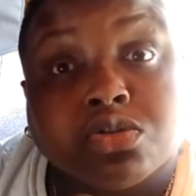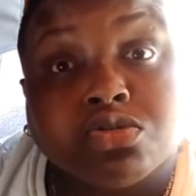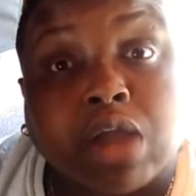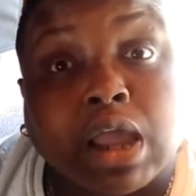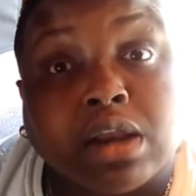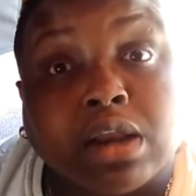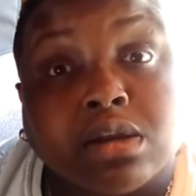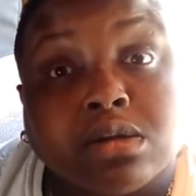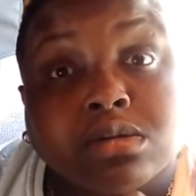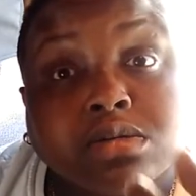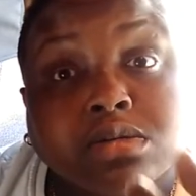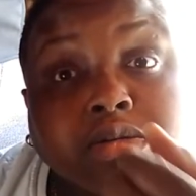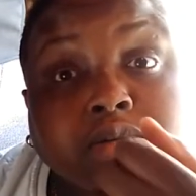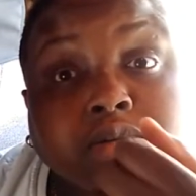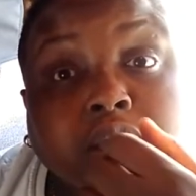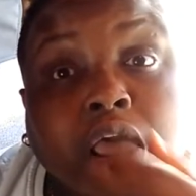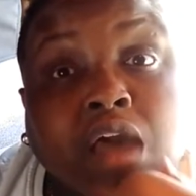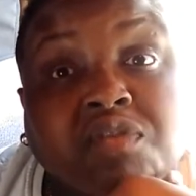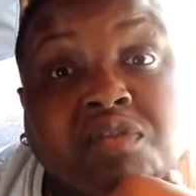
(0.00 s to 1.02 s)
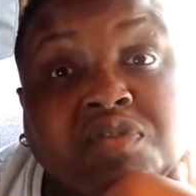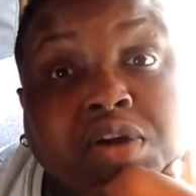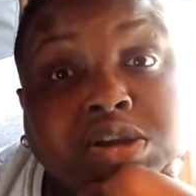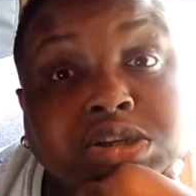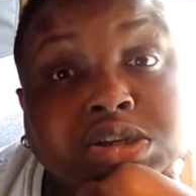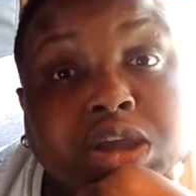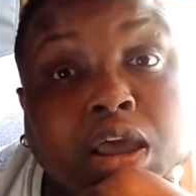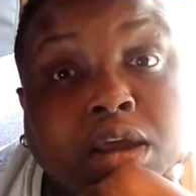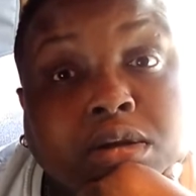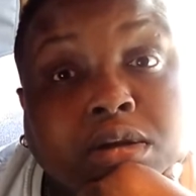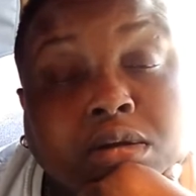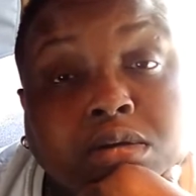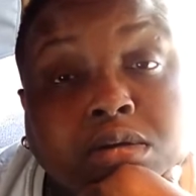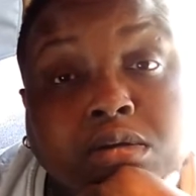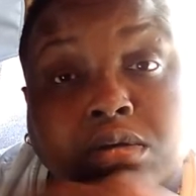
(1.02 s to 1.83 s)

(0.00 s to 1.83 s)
trailers at Fontana.